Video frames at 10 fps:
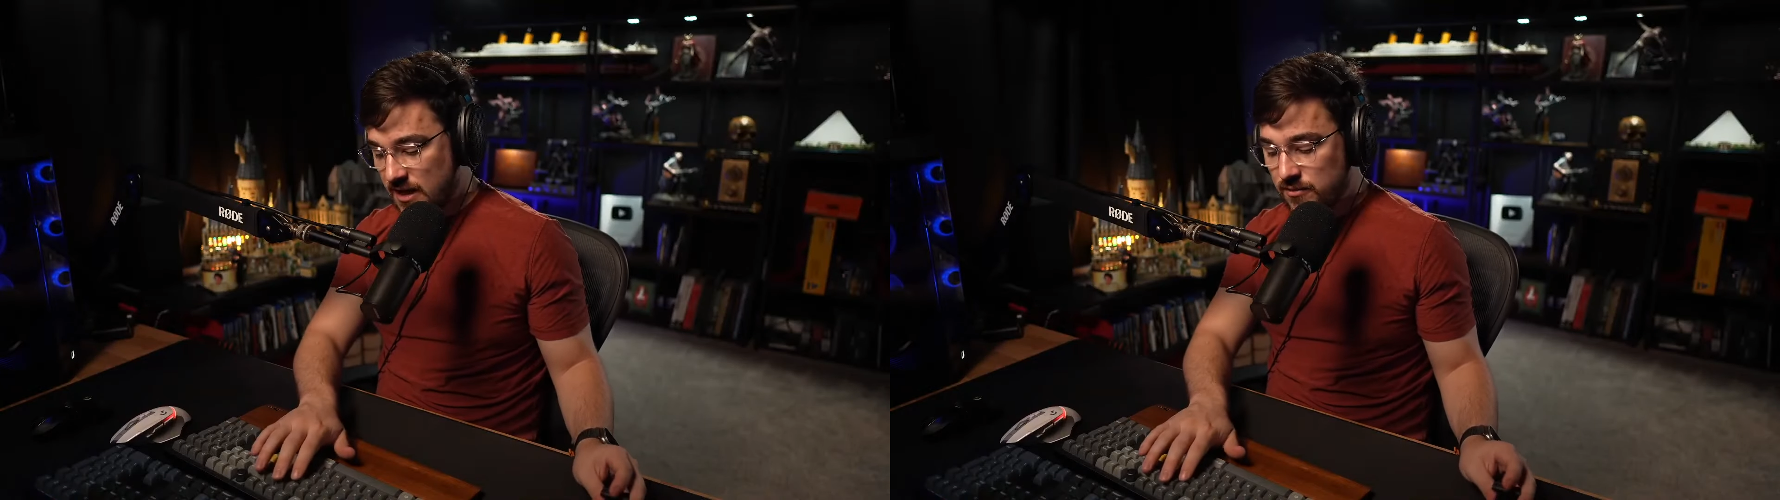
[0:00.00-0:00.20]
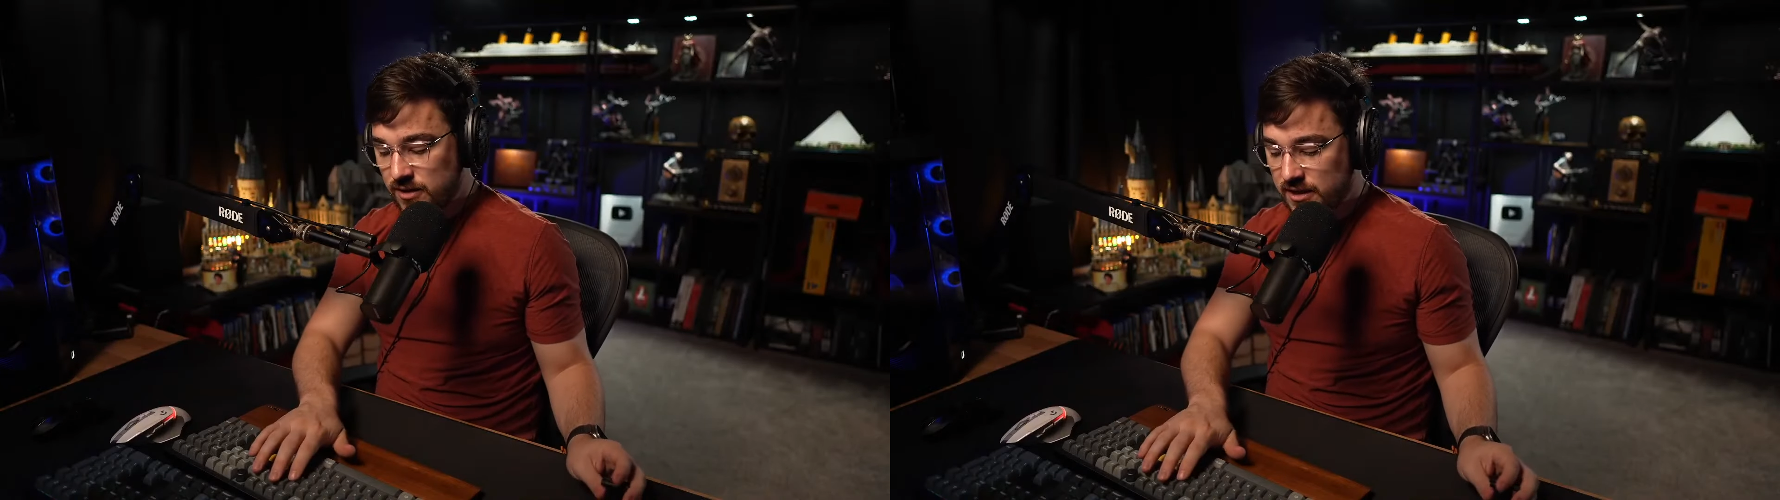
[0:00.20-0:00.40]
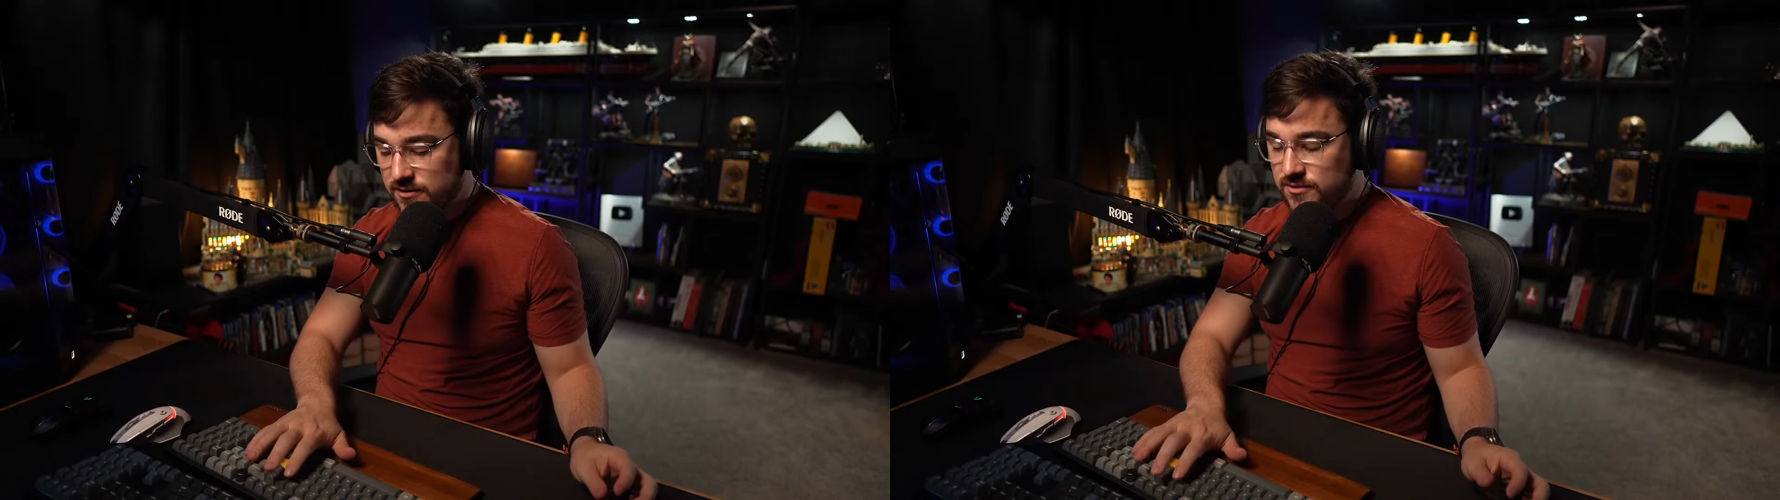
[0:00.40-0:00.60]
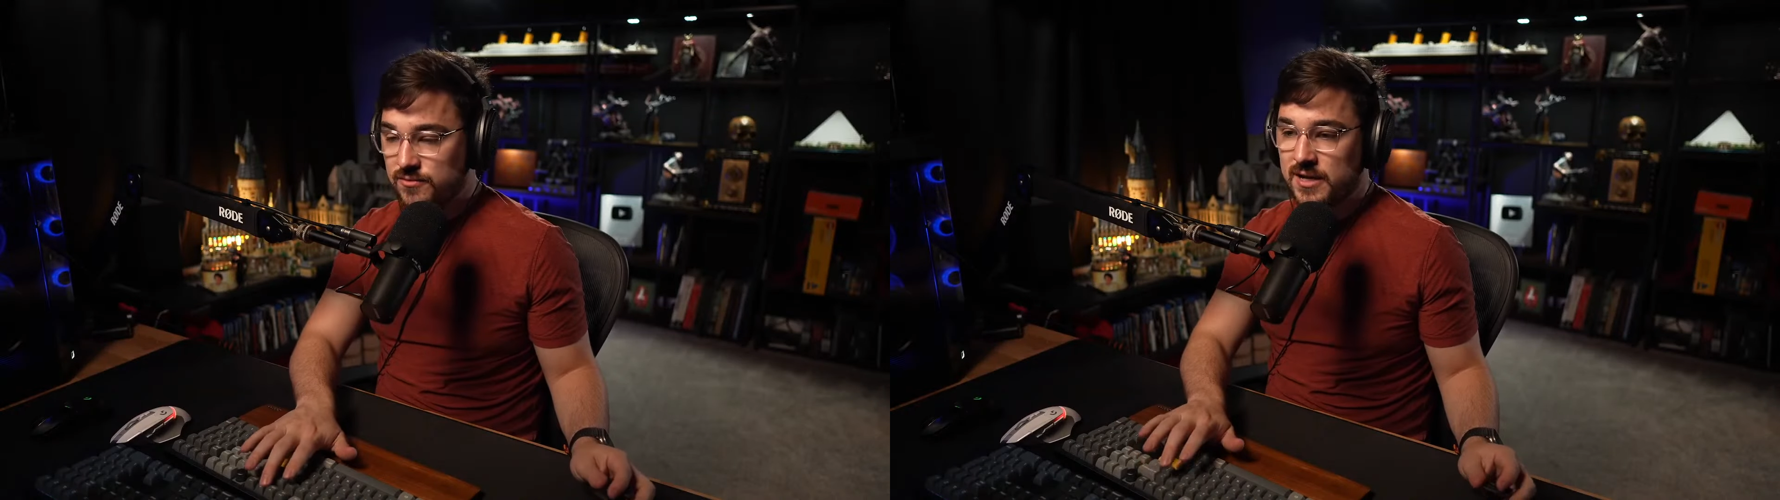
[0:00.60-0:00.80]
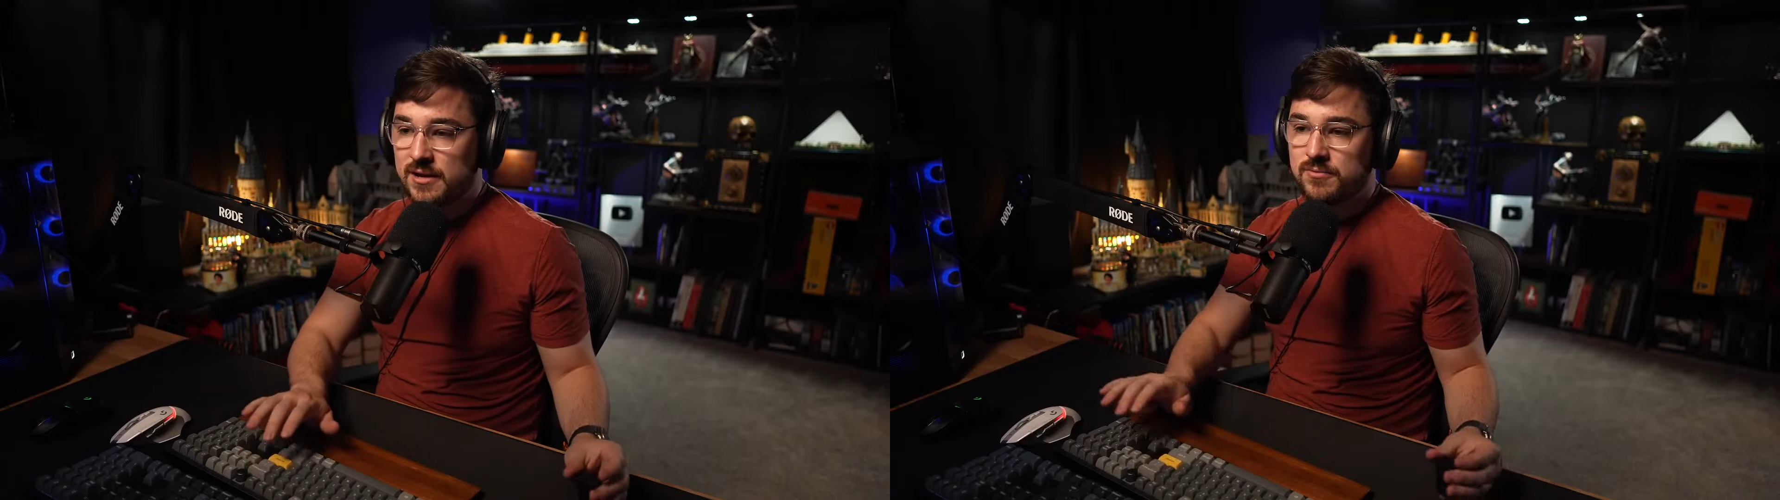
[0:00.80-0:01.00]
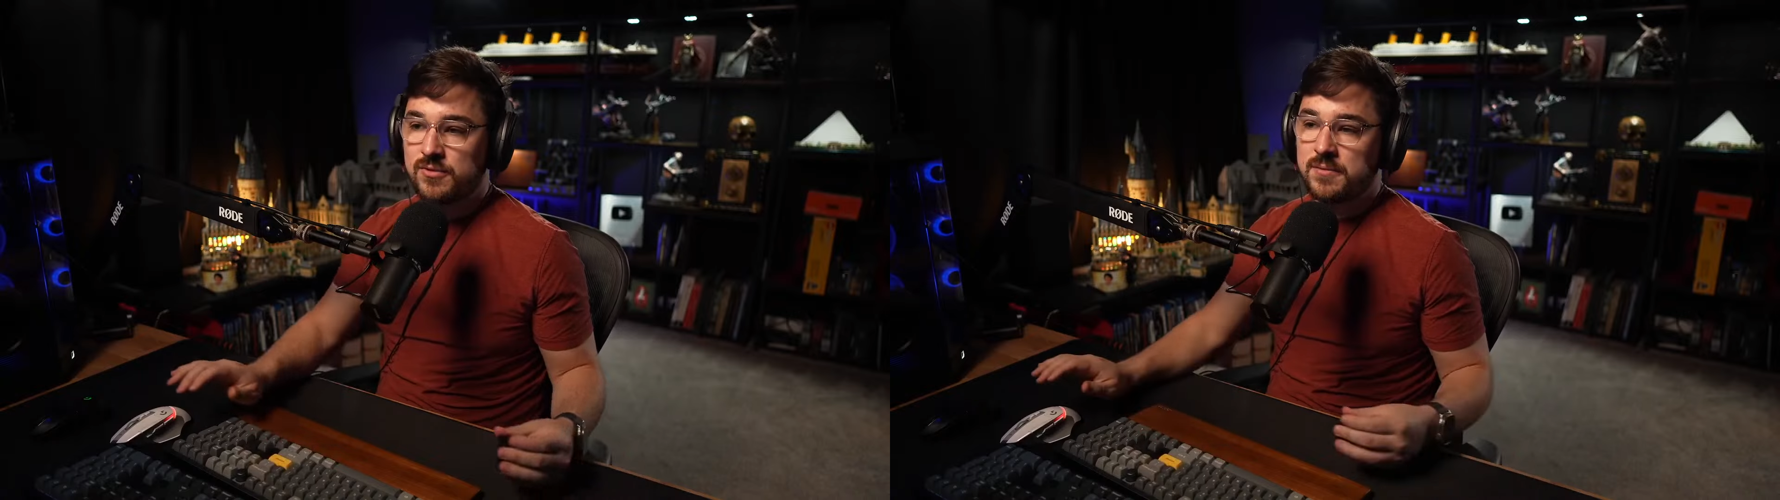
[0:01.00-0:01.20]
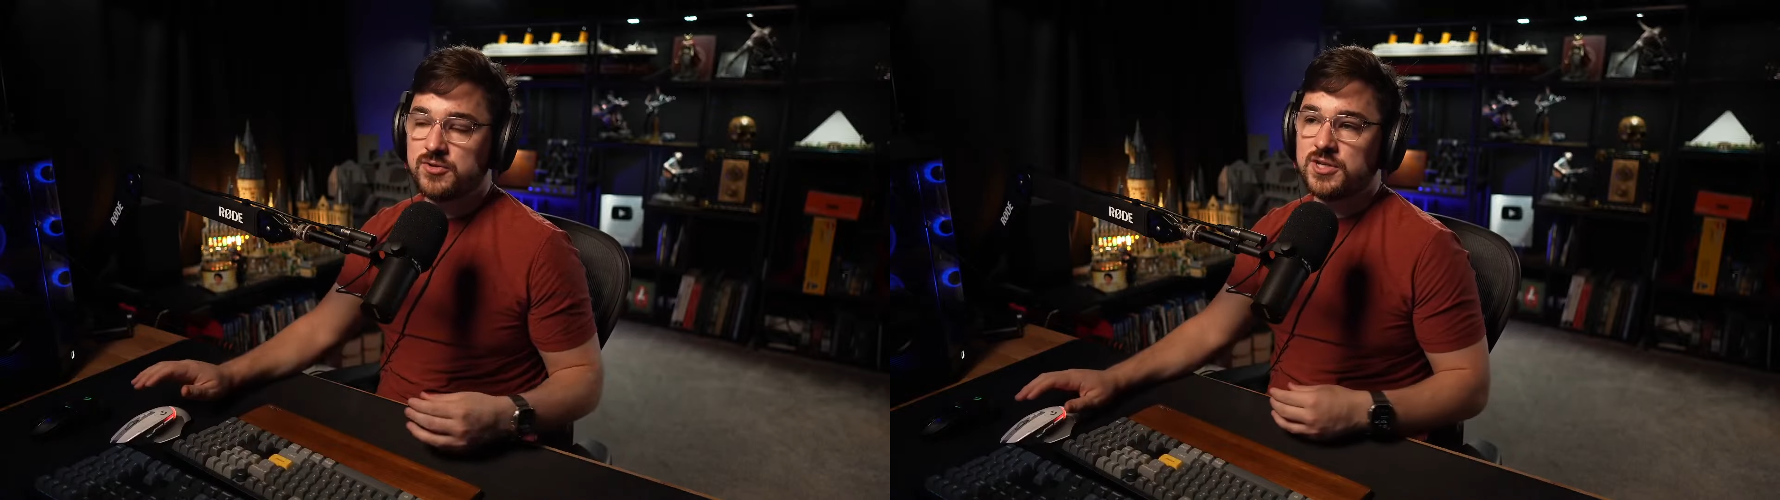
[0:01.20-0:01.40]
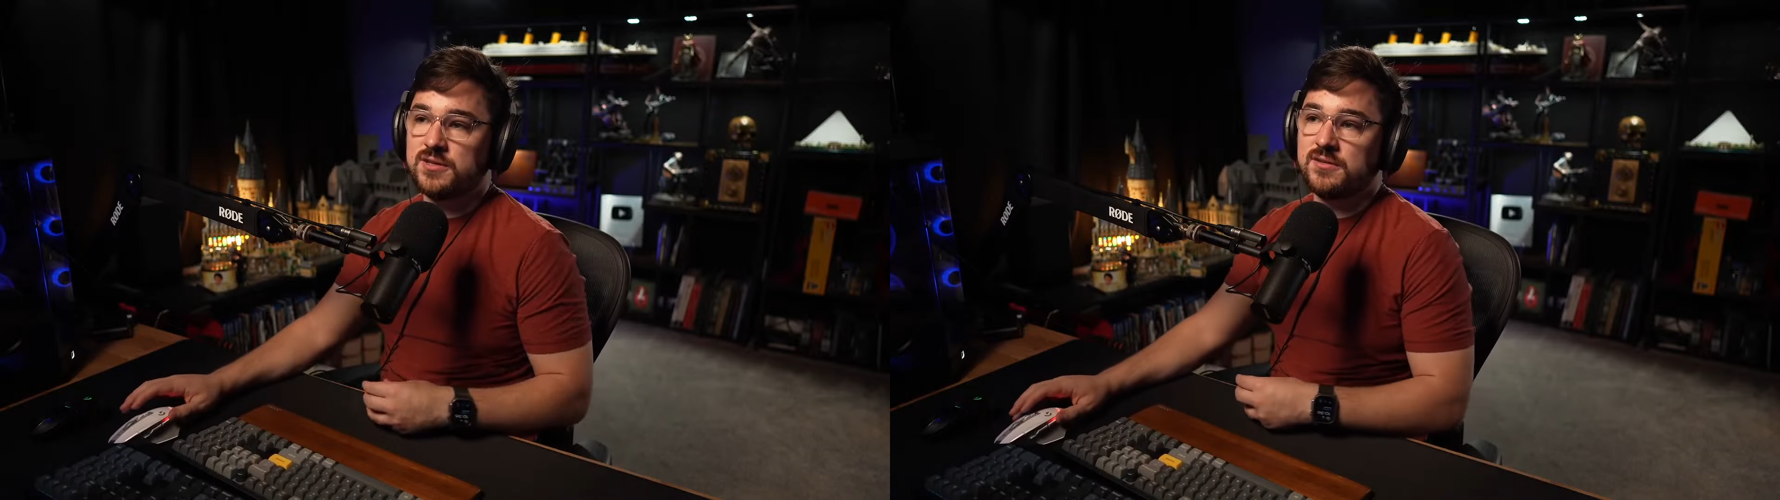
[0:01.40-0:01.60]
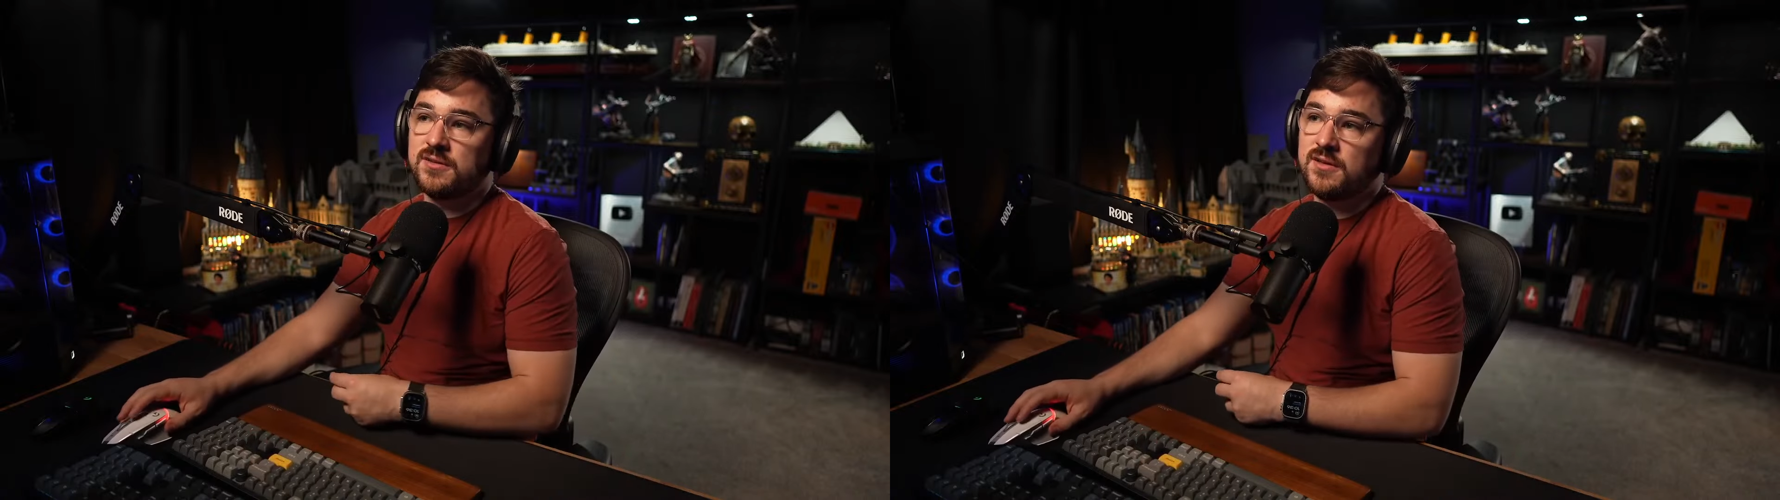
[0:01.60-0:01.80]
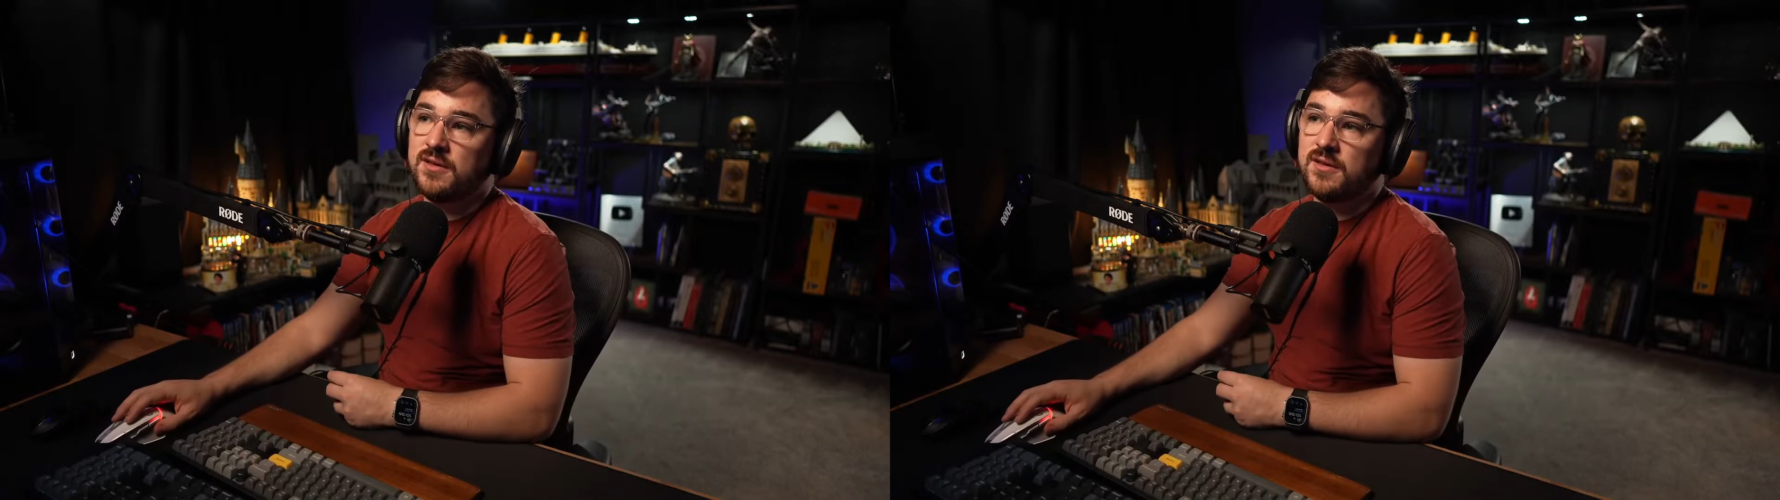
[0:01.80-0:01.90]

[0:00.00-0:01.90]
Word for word: they released Red Dead Redemption